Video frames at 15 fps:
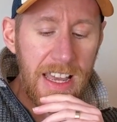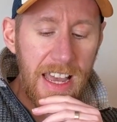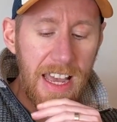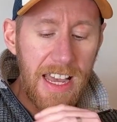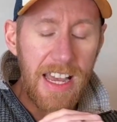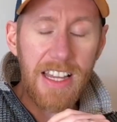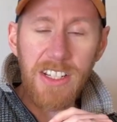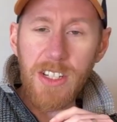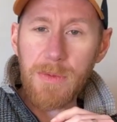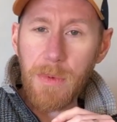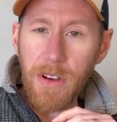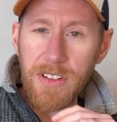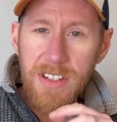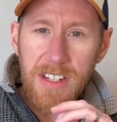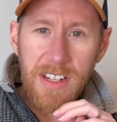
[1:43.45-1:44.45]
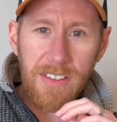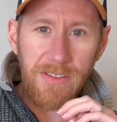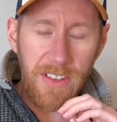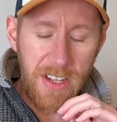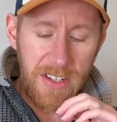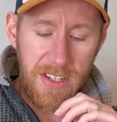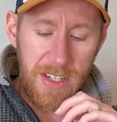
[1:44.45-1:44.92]
and spots an
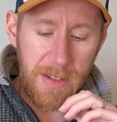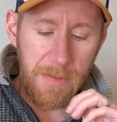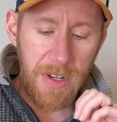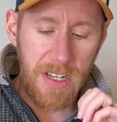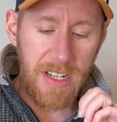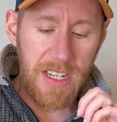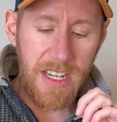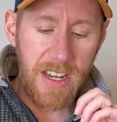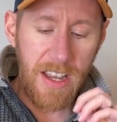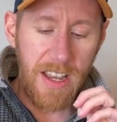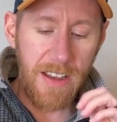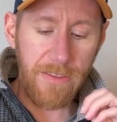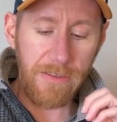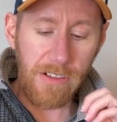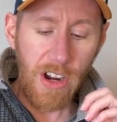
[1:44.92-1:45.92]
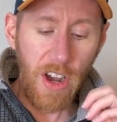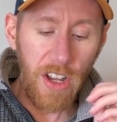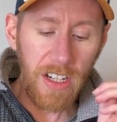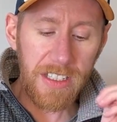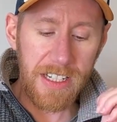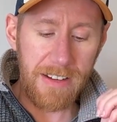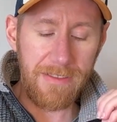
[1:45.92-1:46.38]
advertisement for a
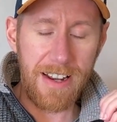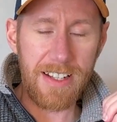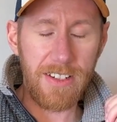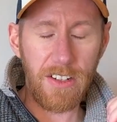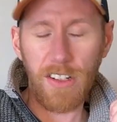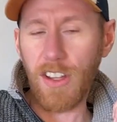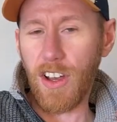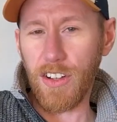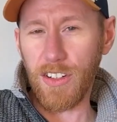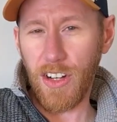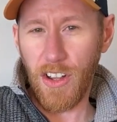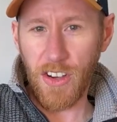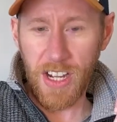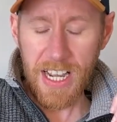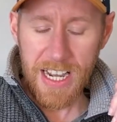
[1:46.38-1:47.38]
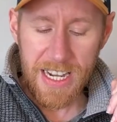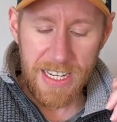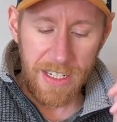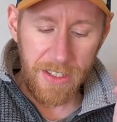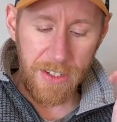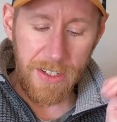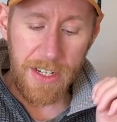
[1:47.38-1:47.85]
holiday rental on Long
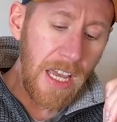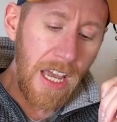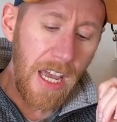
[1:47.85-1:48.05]
Island.